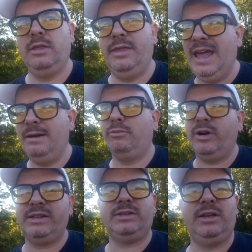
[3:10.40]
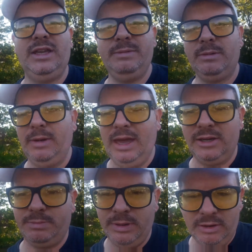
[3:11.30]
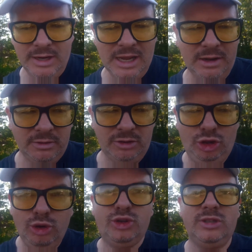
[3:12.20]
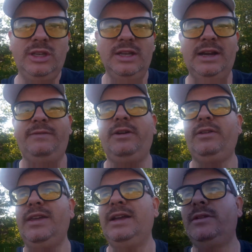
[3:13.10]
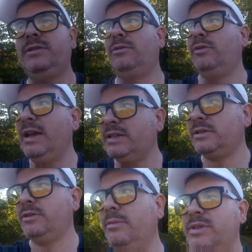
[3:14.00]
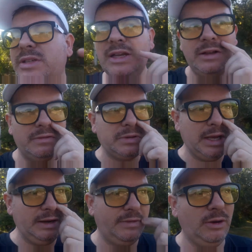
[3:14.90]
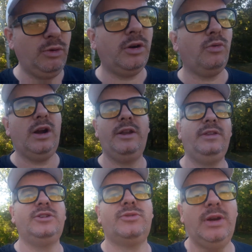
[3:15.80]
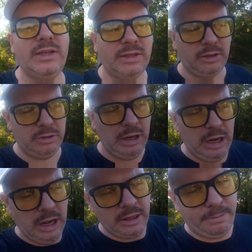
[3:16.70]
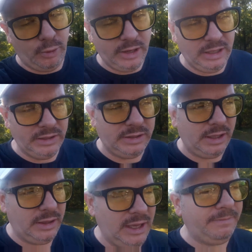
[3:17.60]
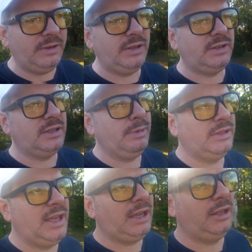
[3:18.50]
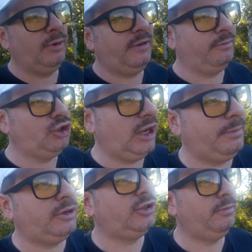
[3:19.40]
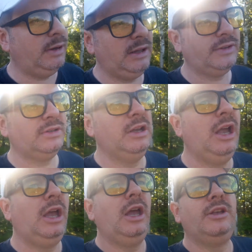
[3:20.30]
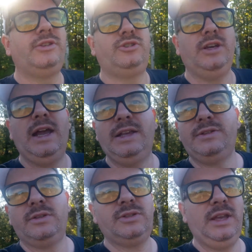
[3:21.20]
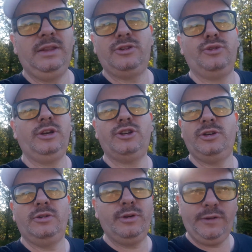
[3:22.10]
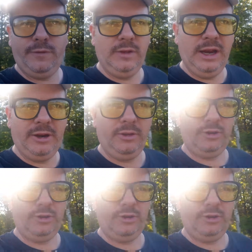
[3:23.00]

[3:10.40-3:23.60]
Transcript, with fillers: them wrestling a gimmick match, but they're not usually not a very talented wrestler themselves. And if they were, why aren't they just wrestling? The point is that the emphasis has been taken away from championship belts such as, let's say, the traditional Ric Flair